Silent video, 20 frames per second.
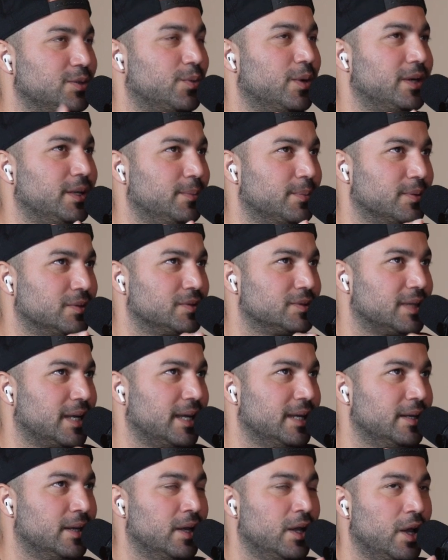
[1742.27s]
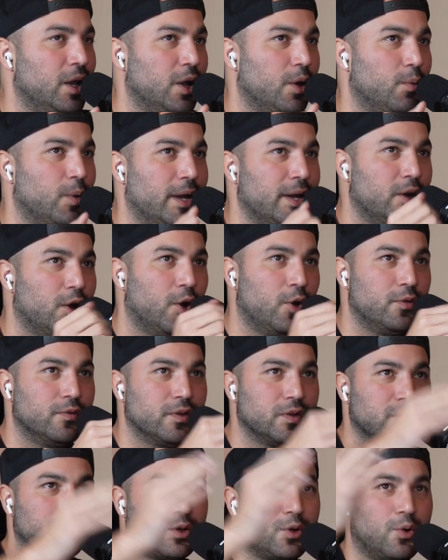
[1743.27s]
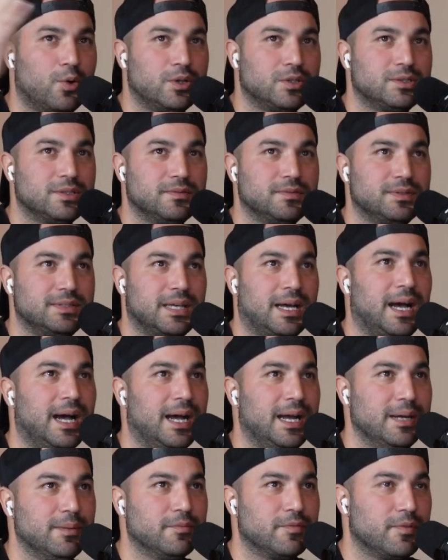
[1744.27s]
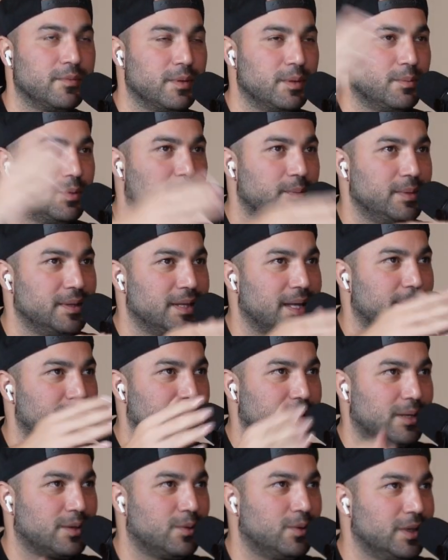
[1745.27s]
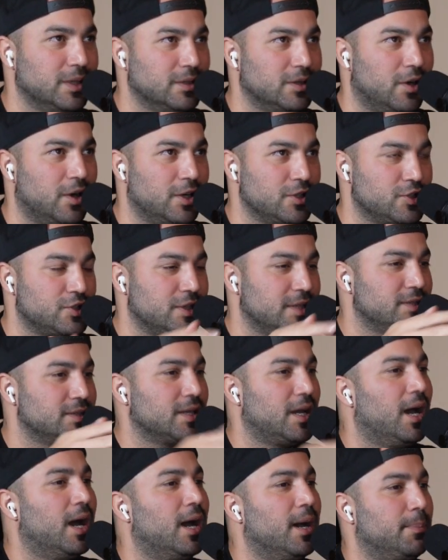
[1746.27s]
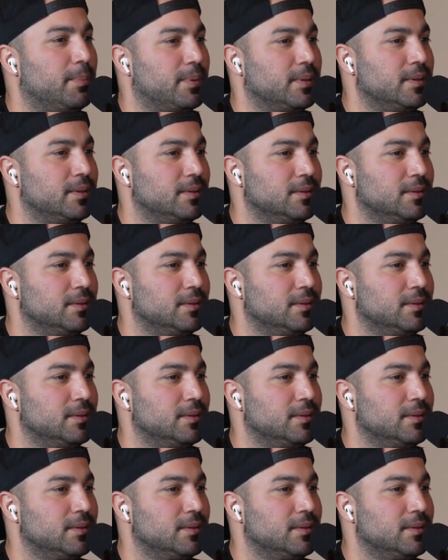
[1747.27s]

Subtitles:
20%, when over the course of time from the moment that Bitcoin launched, it's up